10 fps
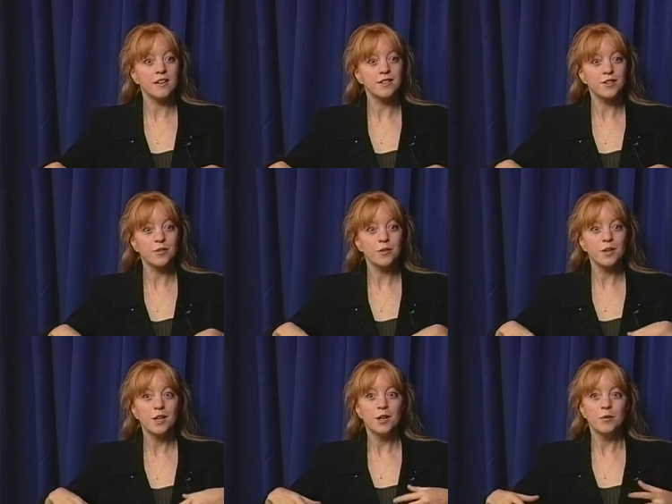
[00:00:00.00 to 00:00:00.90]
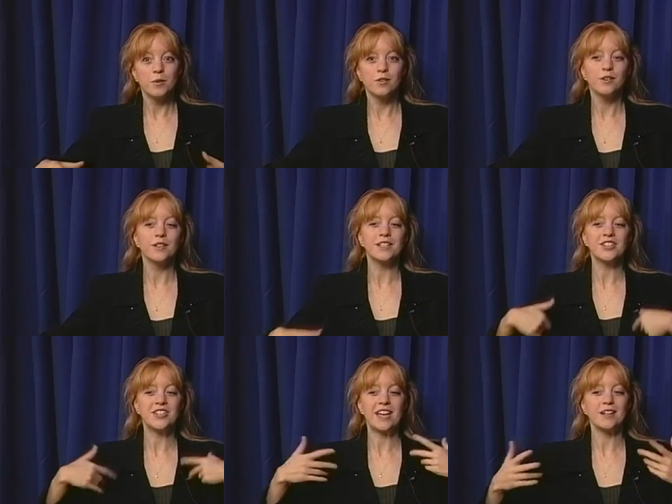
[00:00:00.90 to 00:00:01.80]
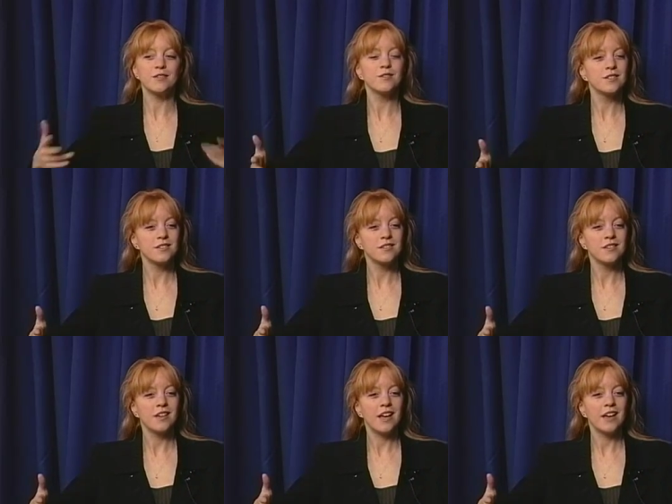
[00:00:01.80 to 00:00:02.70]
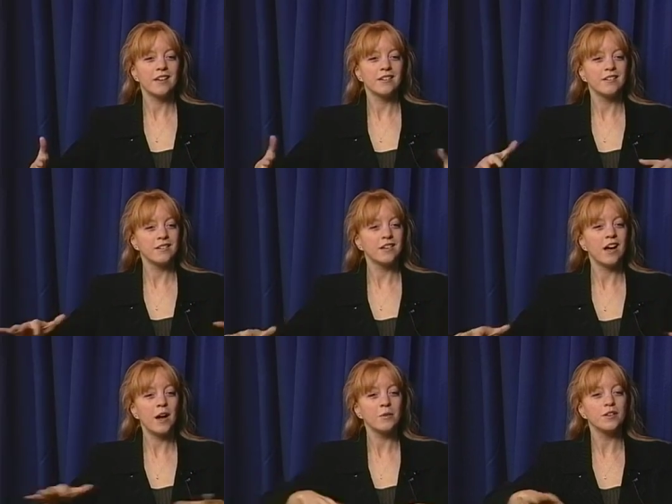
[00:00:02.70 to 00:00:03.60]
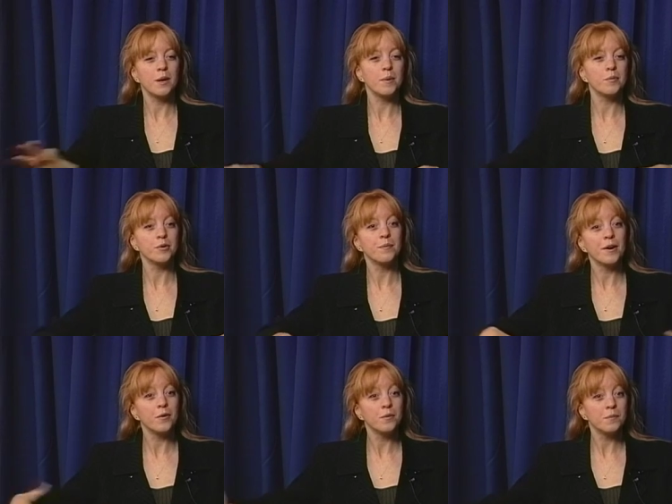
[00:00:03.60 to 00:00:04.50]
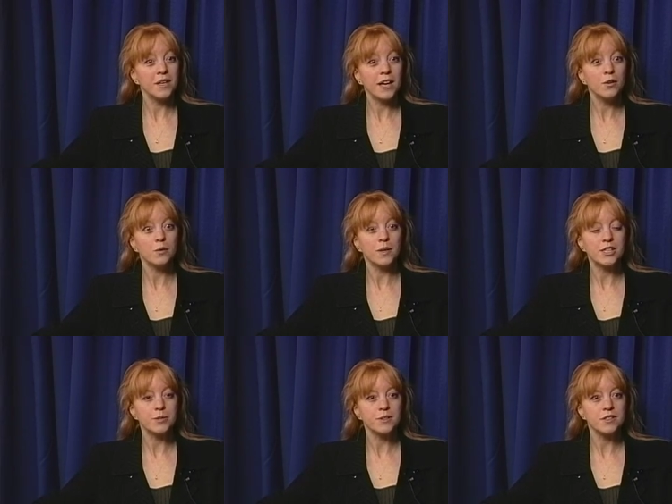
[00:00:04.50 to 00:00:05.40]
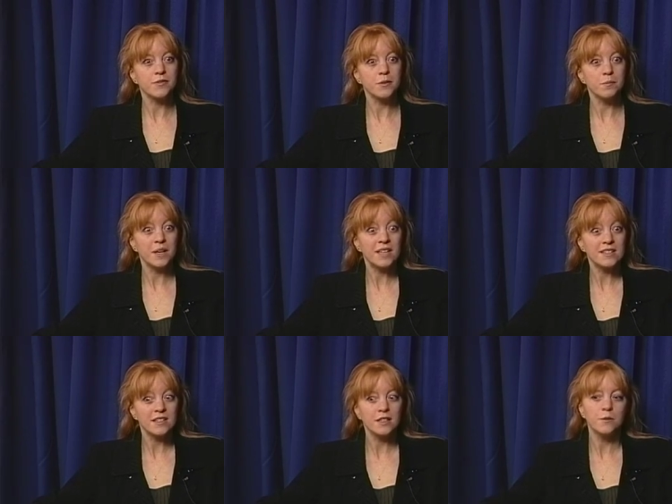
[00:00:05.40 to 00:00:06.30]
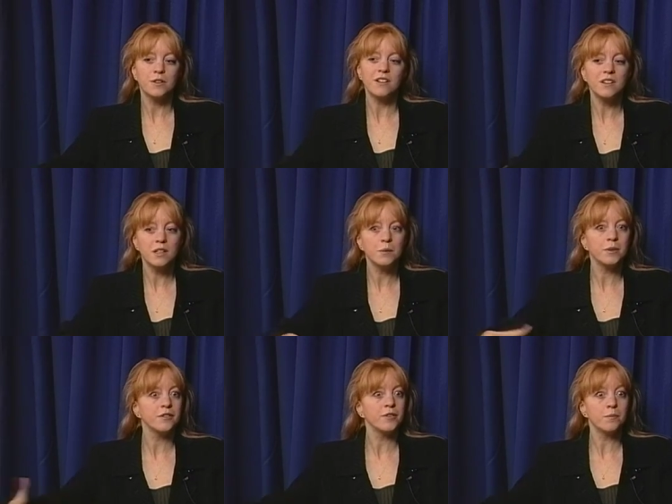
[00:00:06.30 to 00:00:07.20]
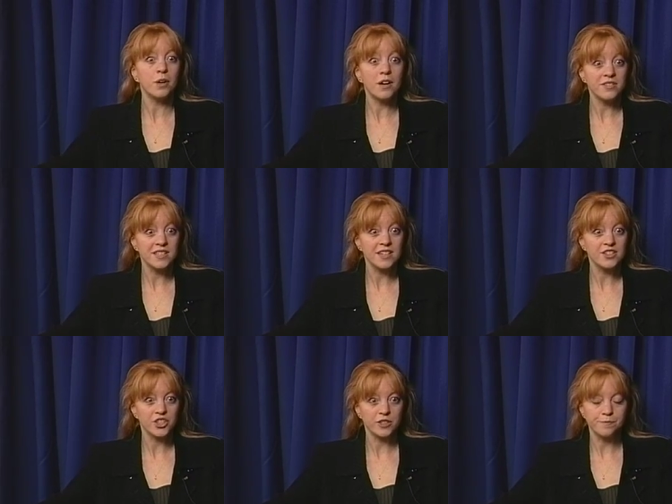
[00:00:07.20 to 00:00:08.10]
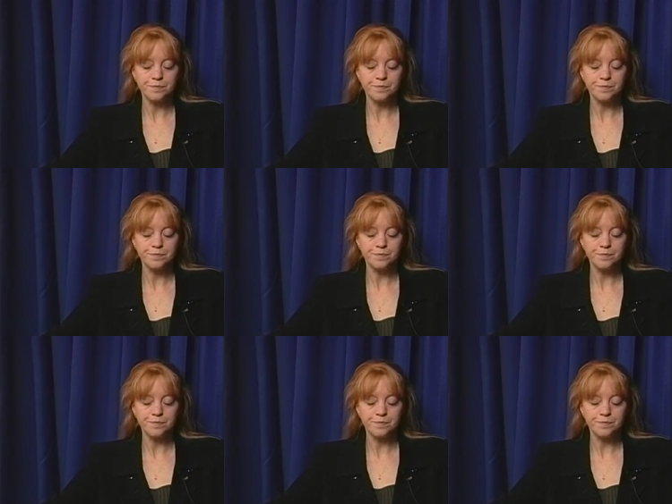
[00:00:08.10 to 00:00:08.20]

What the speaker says: So we were learning standards, and I would come up with my own piano arrangements of them, basically with a little bit of improvisation.